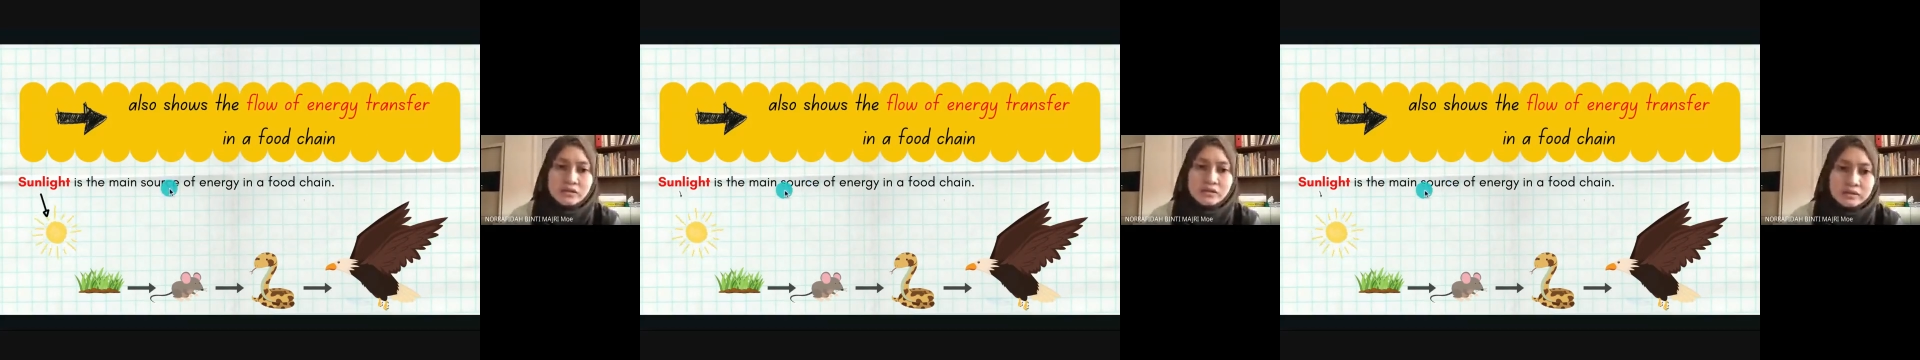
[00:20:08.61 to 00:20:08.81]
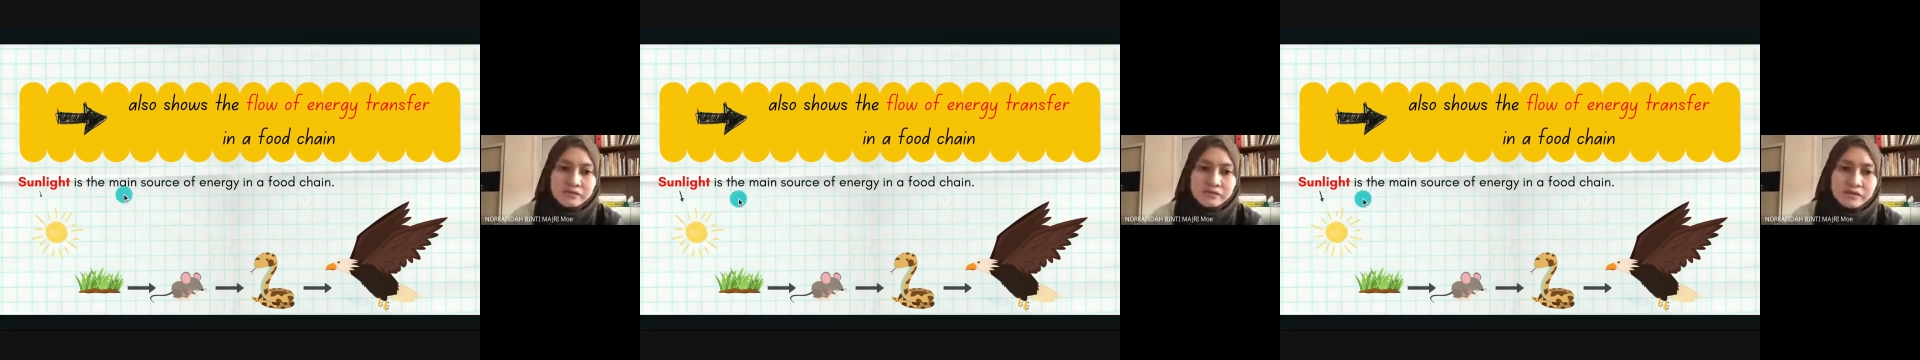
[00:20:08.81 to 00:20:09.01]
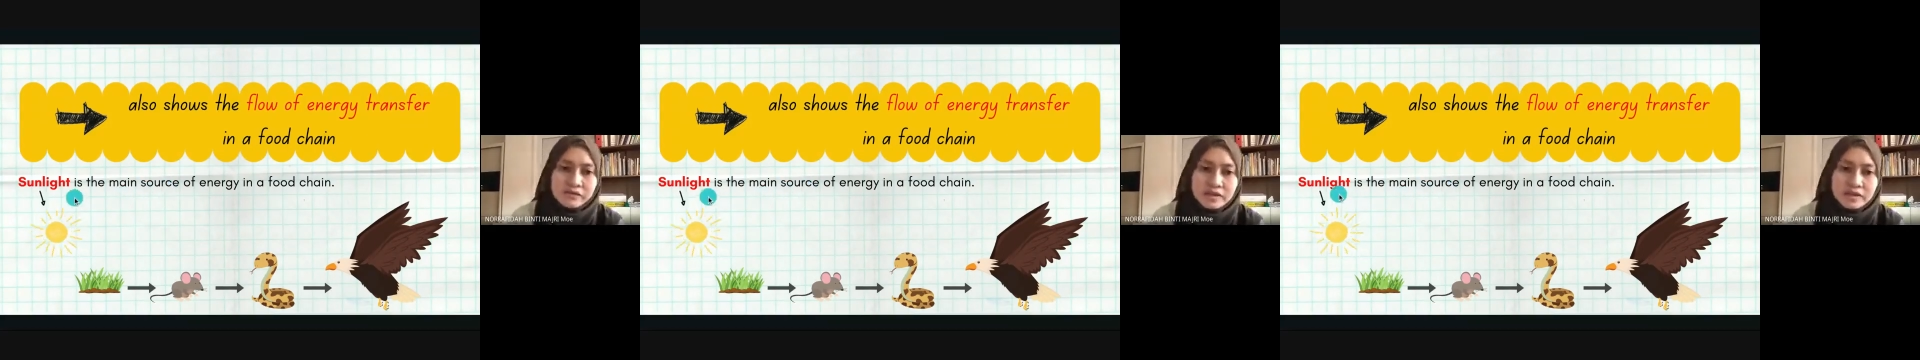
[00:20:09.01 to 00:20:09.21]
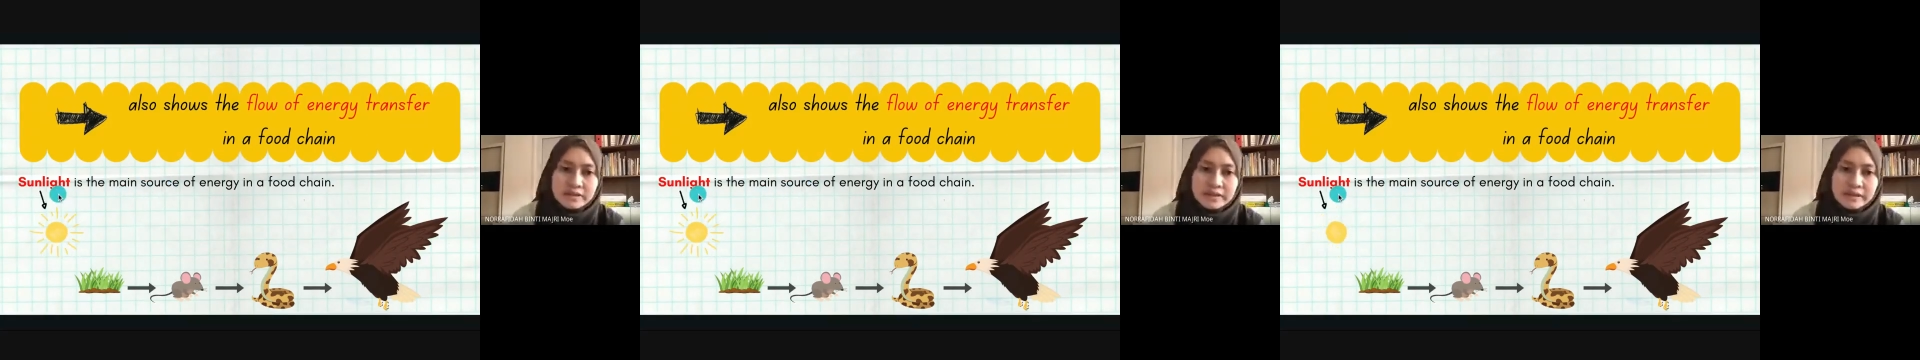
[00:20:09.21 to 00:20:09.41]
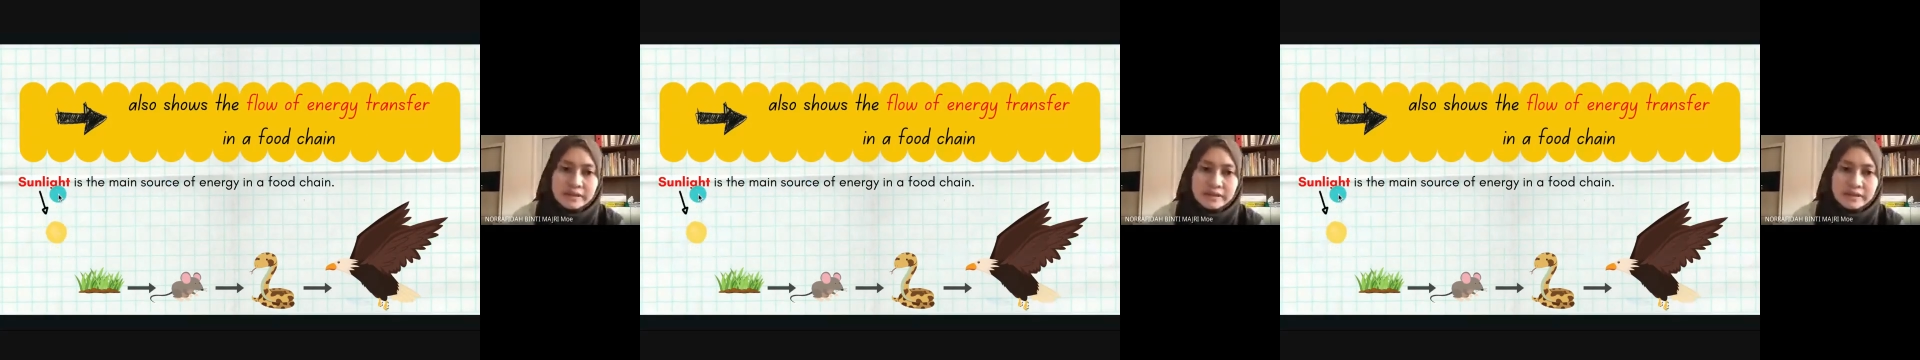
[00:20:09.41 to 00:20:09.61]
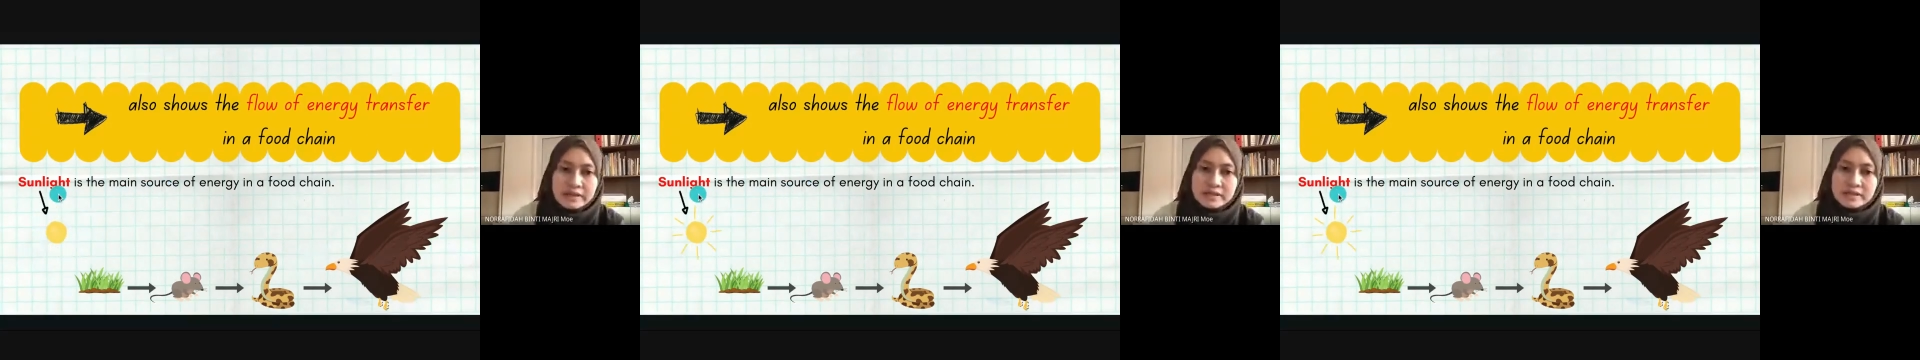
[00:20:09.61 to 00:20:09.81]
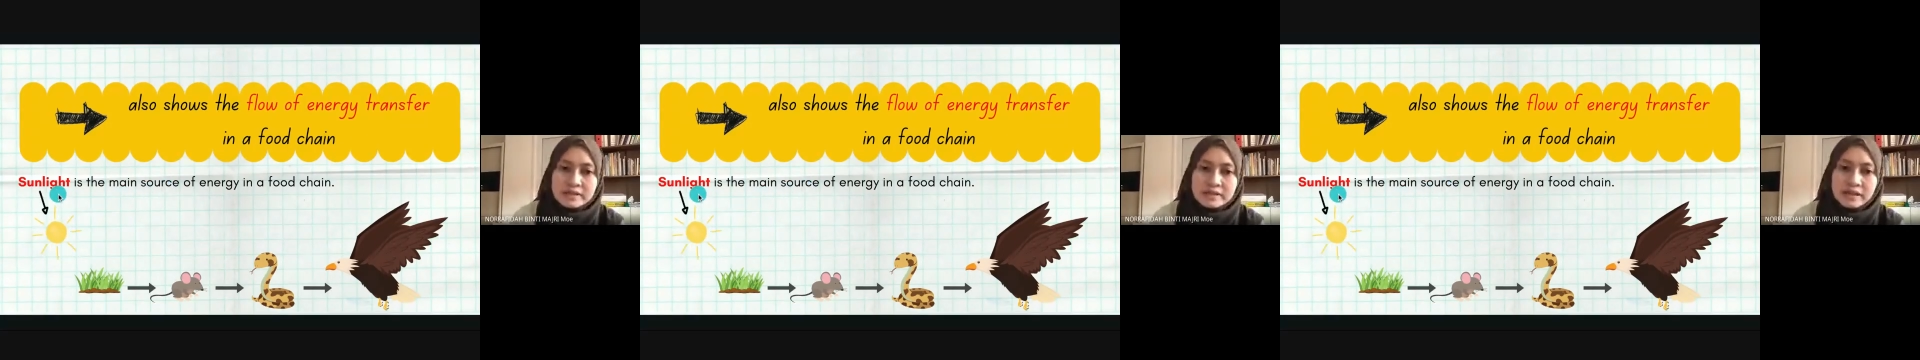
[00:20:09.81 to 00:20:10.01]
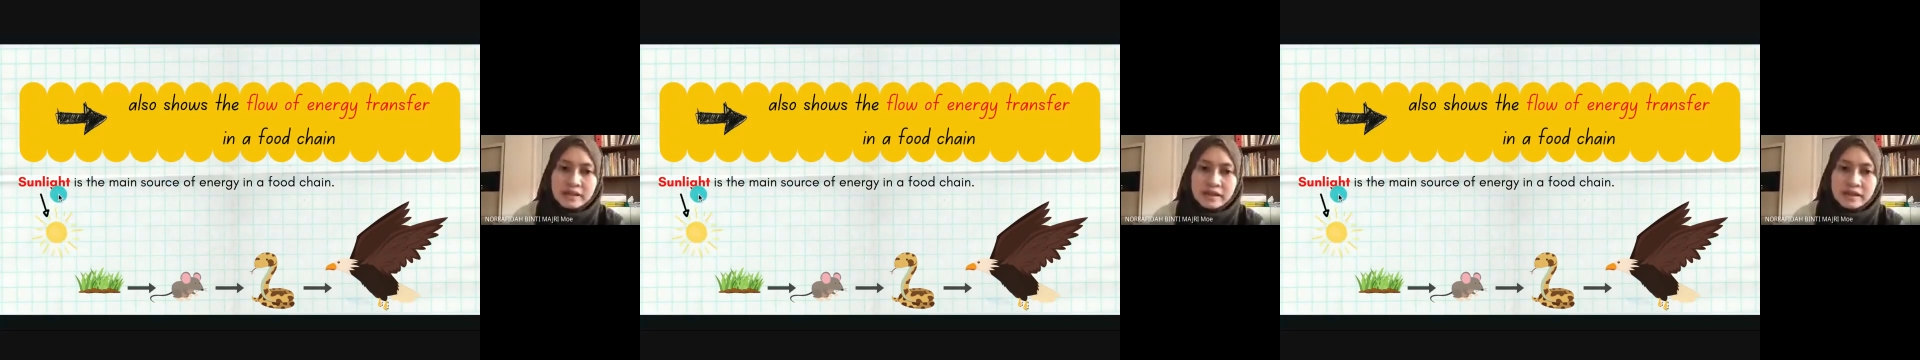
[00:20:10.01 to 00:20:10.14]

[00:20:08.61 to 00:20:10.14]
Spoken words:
So first, sunlight.